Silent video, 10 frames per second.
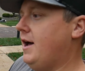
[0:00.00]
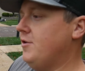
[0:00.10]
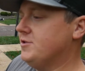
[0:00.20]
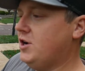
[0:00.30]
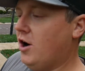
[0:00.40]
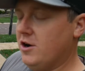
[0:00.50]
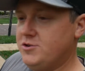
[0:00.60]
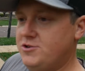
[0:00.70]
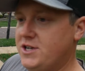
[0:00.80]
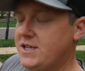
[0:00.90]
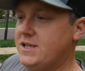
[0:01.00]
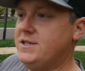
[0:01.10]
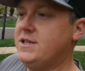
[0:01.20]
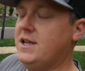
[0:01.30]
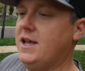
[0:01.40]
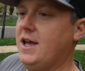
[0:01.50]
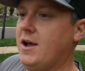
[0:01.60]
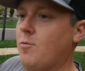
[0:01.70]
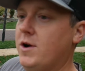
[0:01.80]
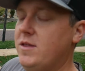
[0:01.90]
There's cartridges.
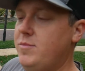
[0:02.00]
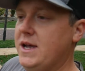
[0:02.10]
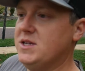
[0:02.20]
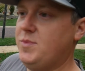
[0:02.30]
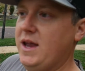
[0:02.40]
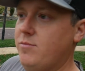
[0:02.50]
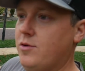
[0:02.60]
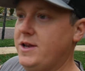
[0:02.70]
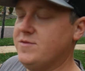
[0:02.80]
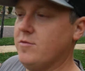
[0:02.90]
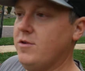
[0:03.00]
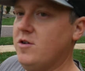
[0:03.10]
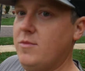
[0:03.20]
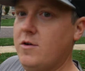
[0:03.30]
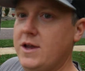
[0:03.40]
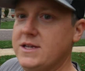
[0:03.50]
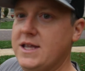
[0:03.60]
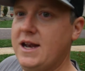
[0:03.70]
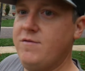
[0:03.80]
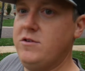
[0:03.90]
One of the biggest pain points for reel mowing is
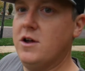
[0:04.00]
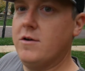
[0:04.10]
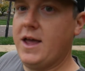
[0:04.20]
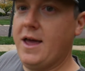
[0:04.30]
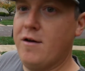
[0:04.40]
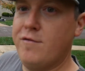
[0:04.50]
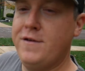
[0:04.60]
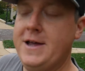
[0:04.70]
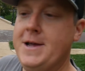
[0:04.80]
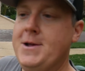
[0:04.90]
that if you don't have